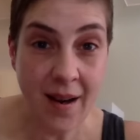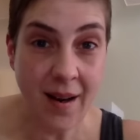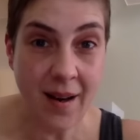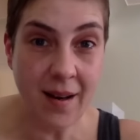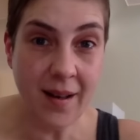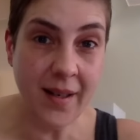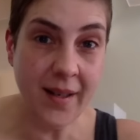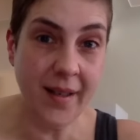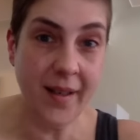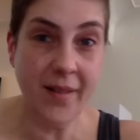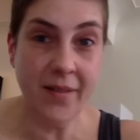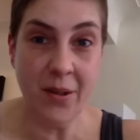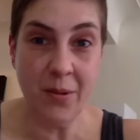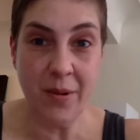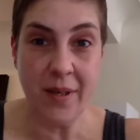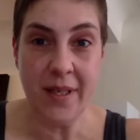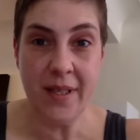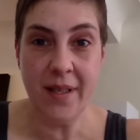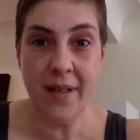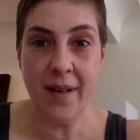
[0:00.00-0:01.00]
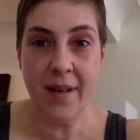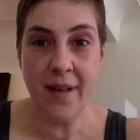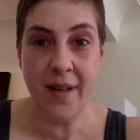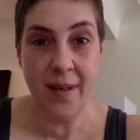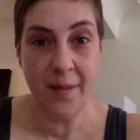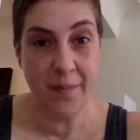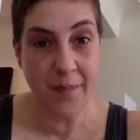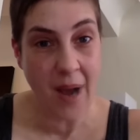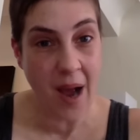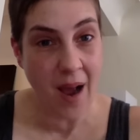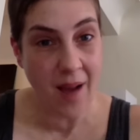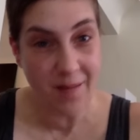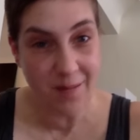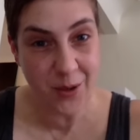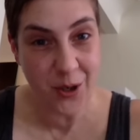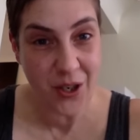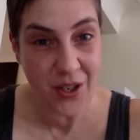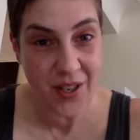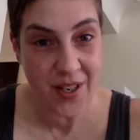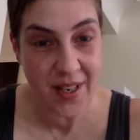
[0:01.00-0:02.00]
Hi, everyone. I'm
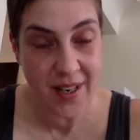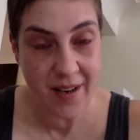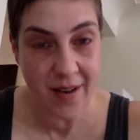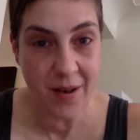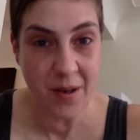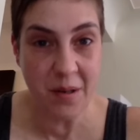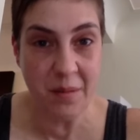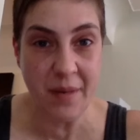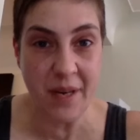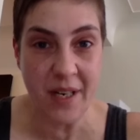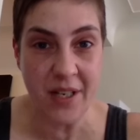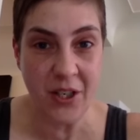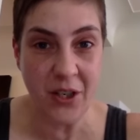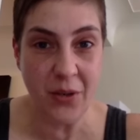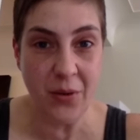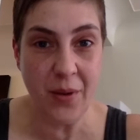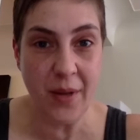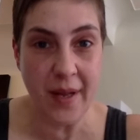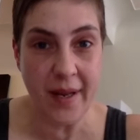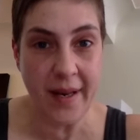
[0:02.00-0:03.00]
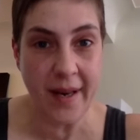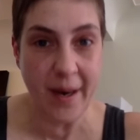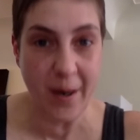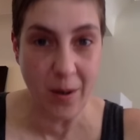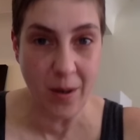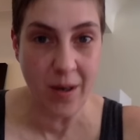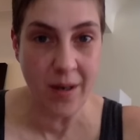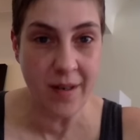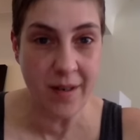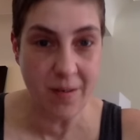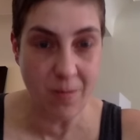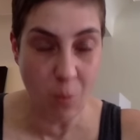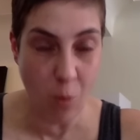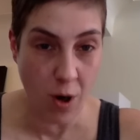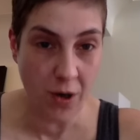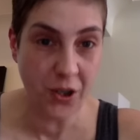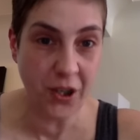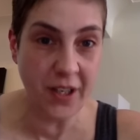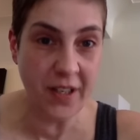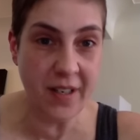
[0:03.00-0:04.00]
just here to remind you that our
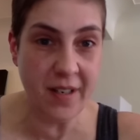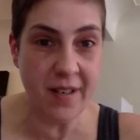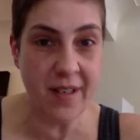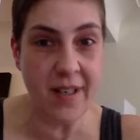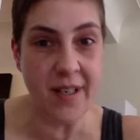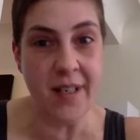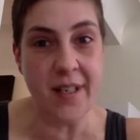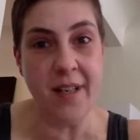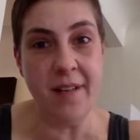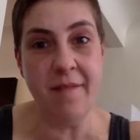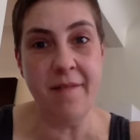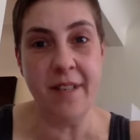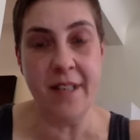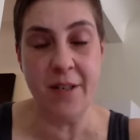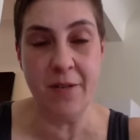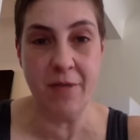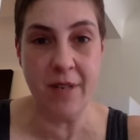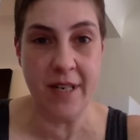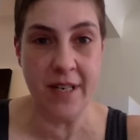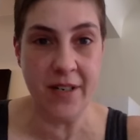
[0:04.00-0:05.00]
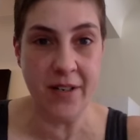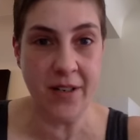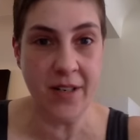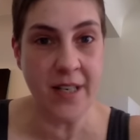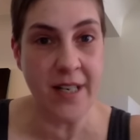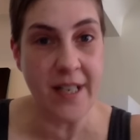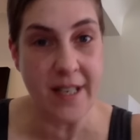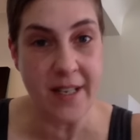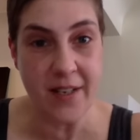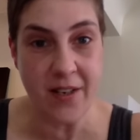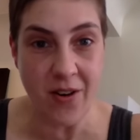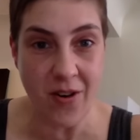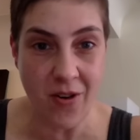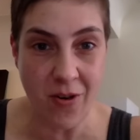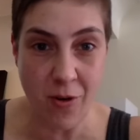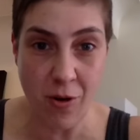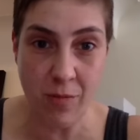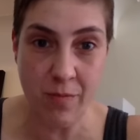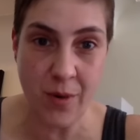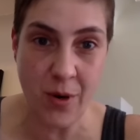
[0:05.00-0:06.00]
Washington, D.C. fundraiser is
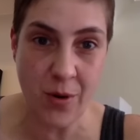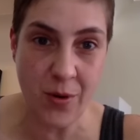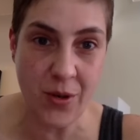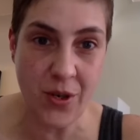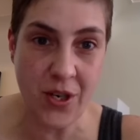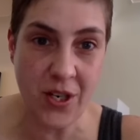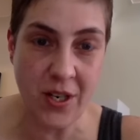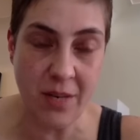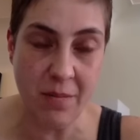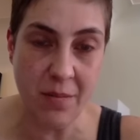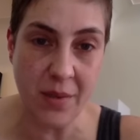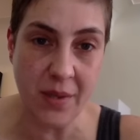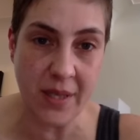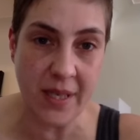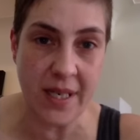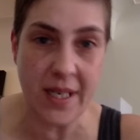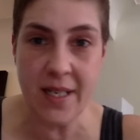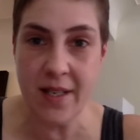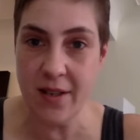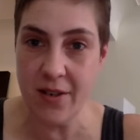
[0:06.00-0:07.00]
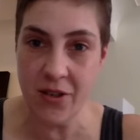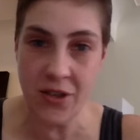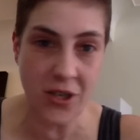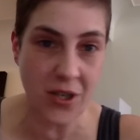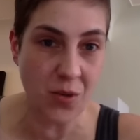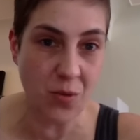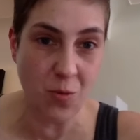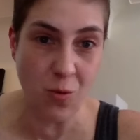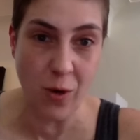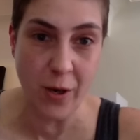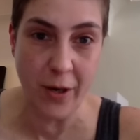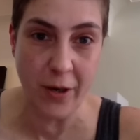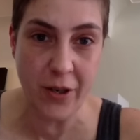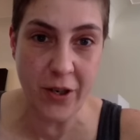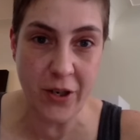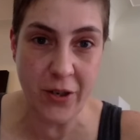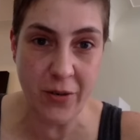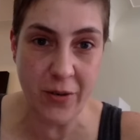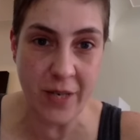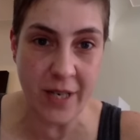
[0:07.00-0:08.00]
almost complete. There's just one or
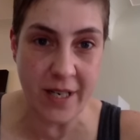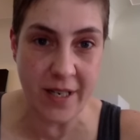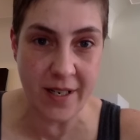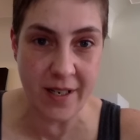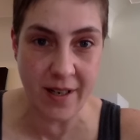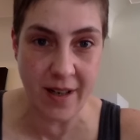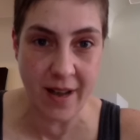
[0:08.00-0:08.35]
two days